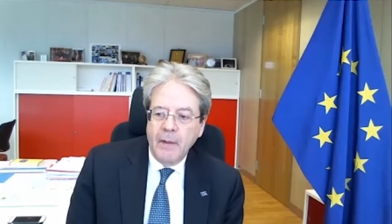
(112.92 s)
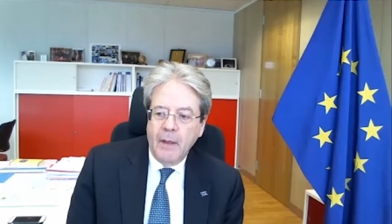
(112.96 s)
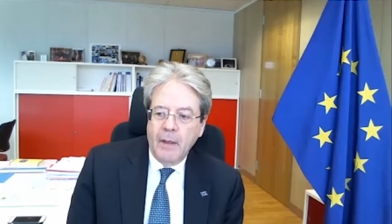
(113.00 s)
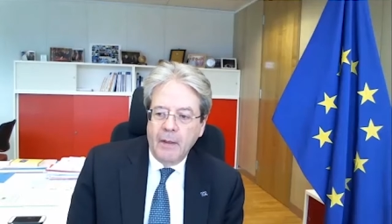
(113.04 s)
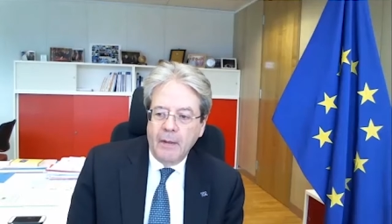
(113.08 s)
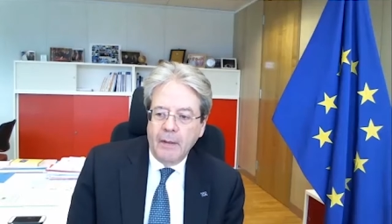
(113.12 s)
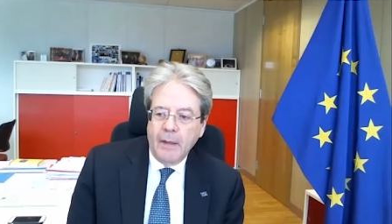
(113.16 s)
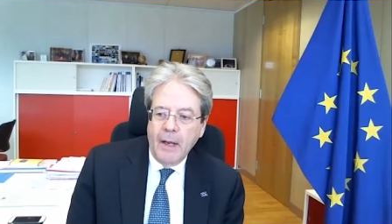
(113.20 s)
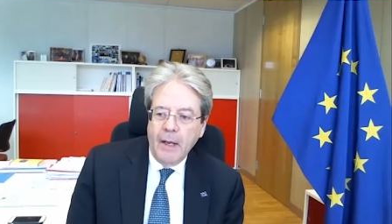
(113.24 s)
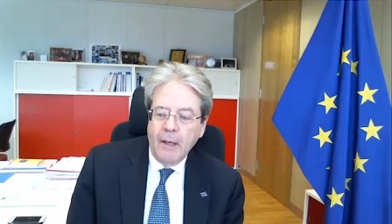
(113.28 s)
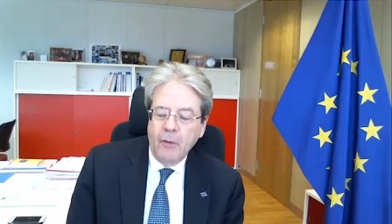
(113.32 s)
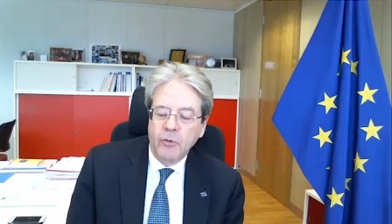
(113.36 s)

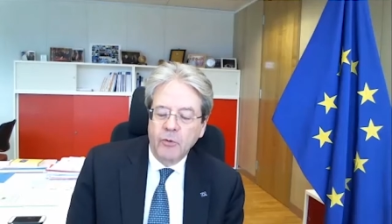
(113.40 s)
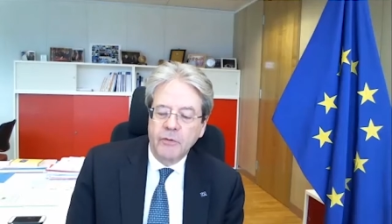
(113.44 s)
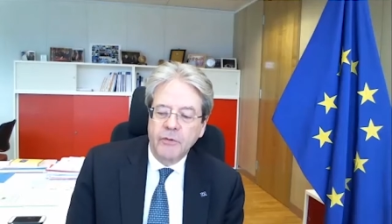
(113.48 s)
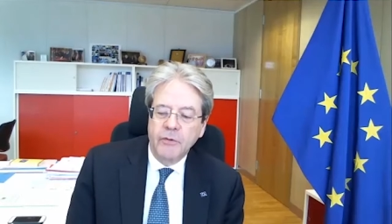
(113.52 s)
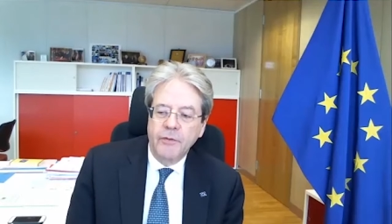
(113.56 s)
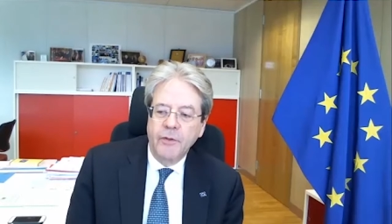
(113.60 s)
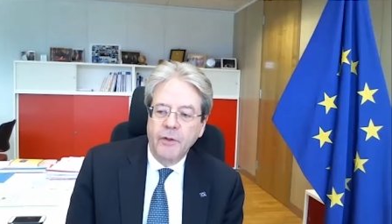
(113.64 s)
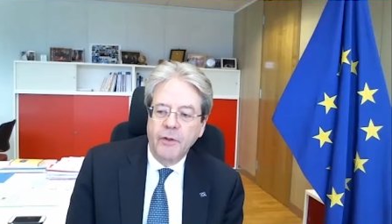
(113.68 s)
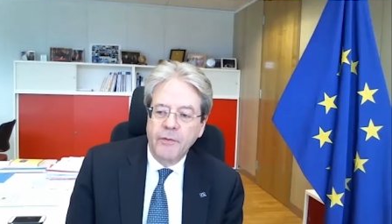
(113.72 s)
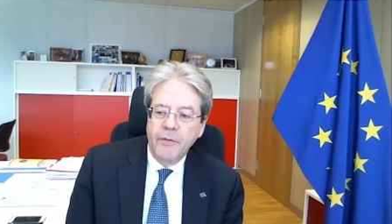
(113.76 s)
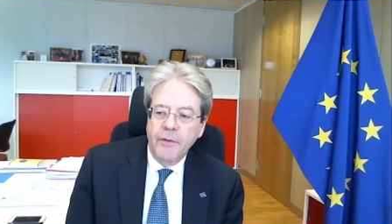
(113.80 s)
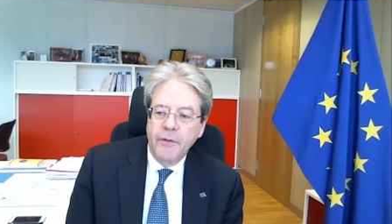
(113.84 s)

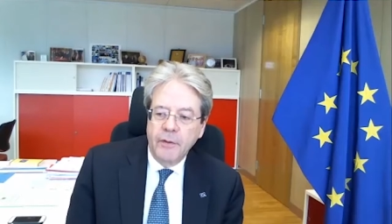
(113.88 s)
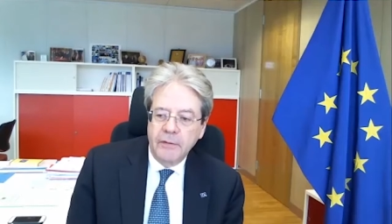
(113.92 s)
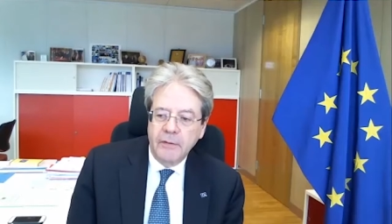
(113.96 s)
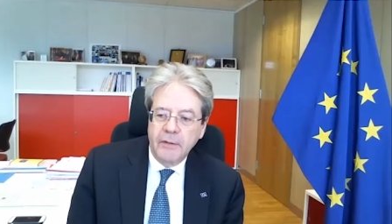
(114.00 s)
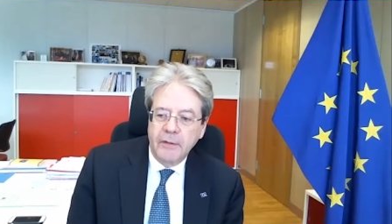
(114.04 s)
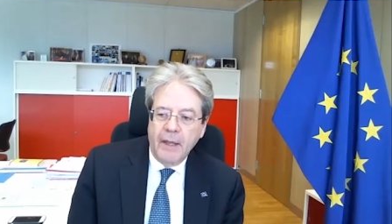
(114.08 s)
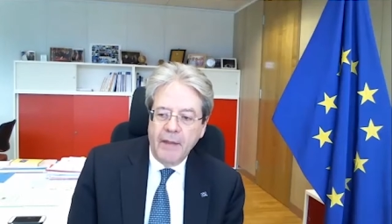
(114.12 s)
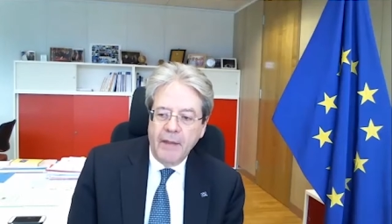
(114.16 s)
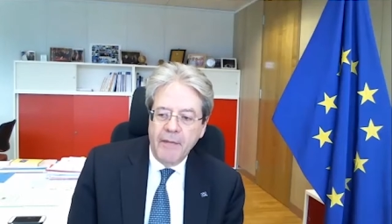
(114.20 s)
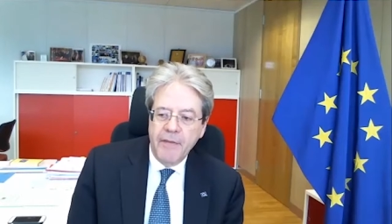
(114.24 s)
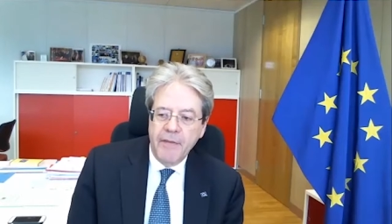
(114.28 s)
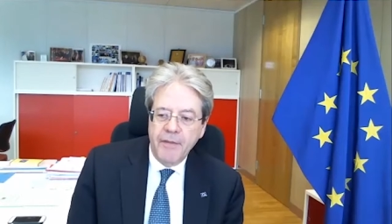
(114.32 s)
around the
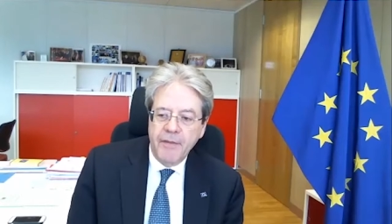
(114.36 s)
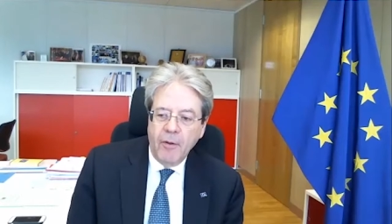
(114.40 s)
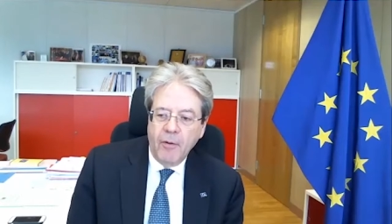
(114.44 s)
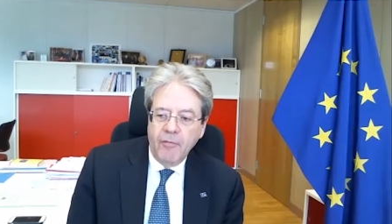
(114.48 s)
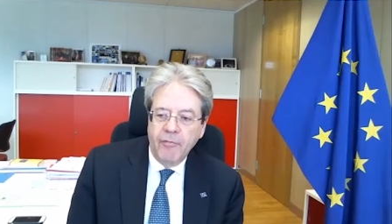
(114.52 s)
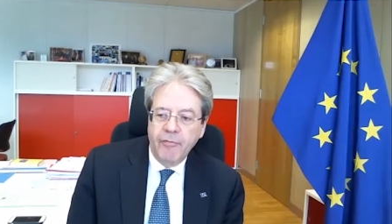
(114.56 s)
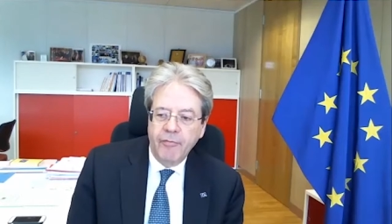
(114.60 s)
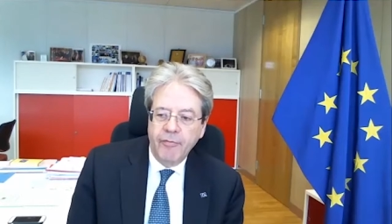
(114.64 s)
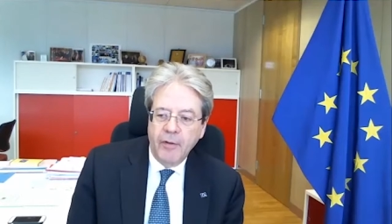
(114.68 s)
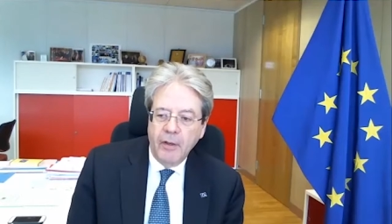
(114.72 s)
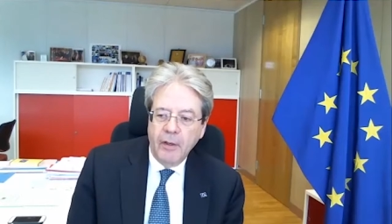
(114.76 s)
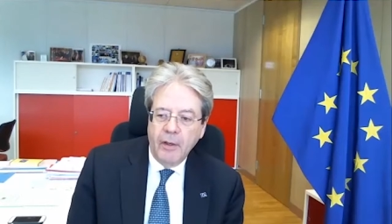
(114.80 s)
10th
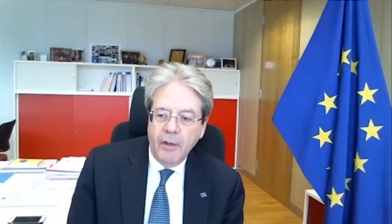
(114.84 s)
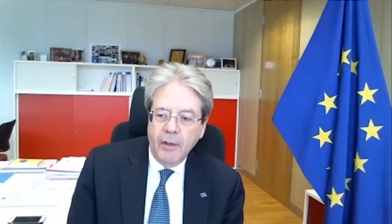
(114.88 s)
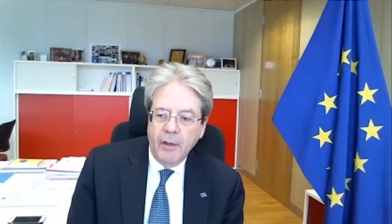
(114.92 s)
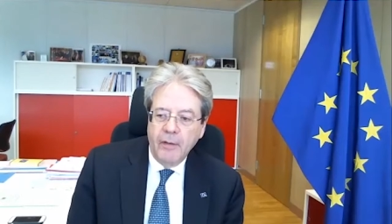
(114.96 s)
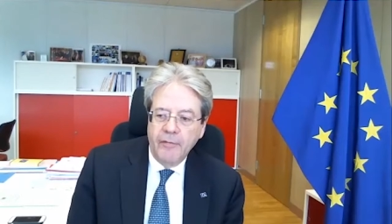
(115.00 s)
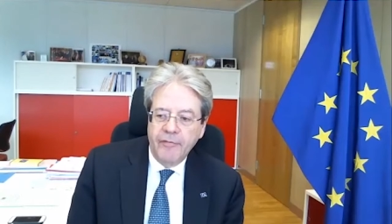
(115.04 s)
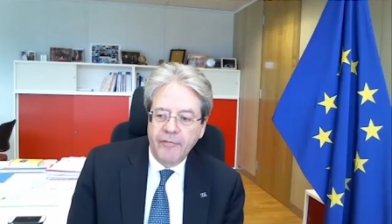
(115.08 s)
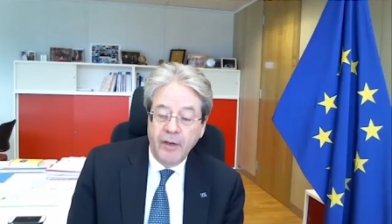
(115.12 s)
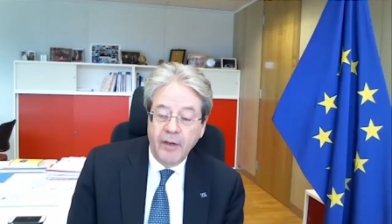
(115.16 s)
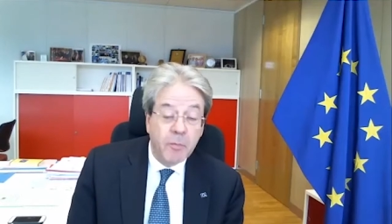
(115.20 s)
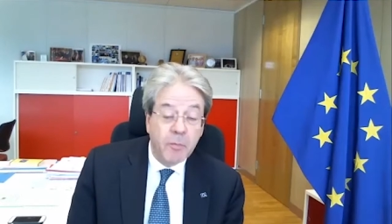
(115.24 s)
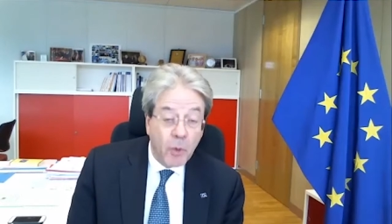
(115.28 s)

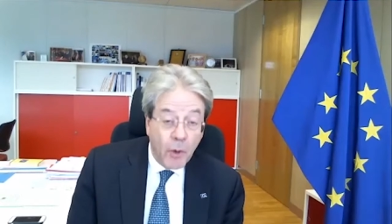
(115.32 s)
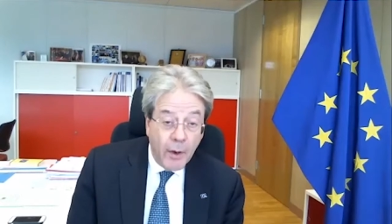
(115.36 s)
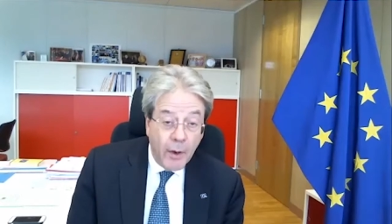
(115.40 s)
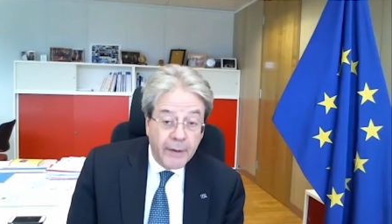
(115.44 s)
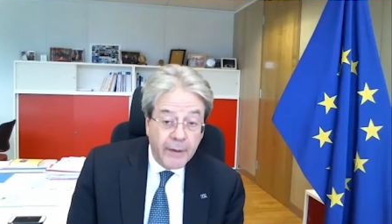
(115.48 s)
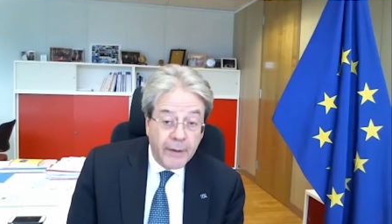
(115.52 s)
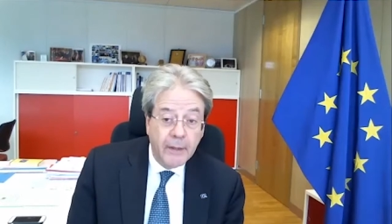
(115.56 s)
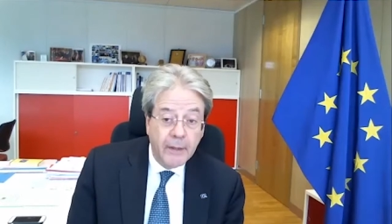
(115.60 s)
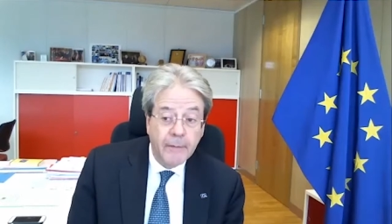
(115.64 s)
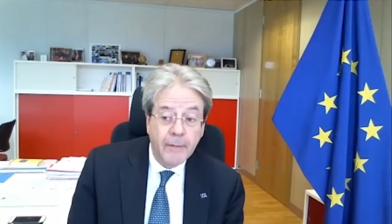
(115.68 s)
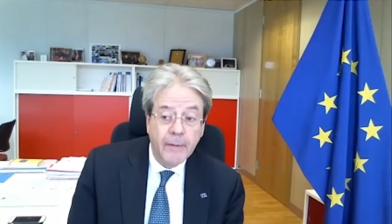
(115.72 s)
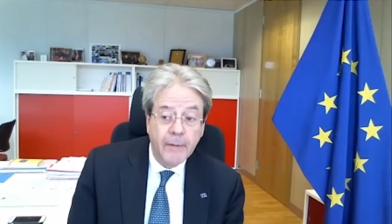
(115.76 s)
of
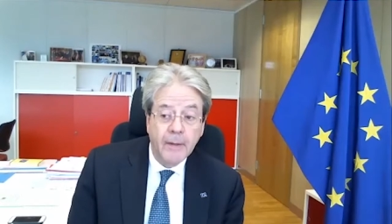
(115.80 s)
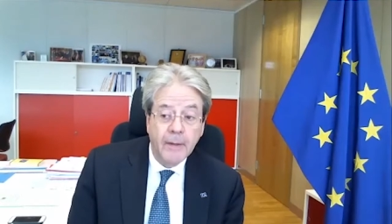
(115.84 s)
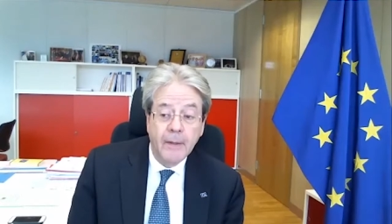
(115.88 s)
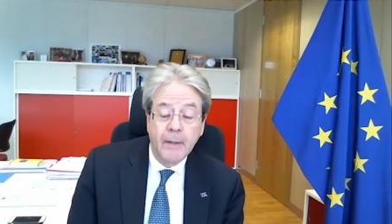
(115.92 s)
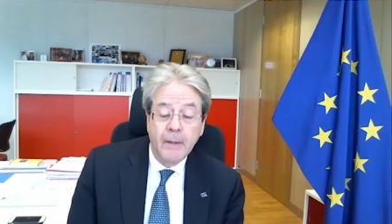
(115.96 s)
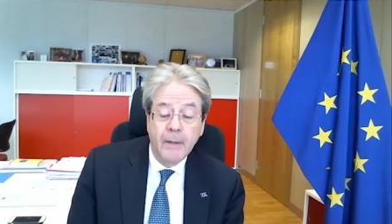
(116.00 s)
February.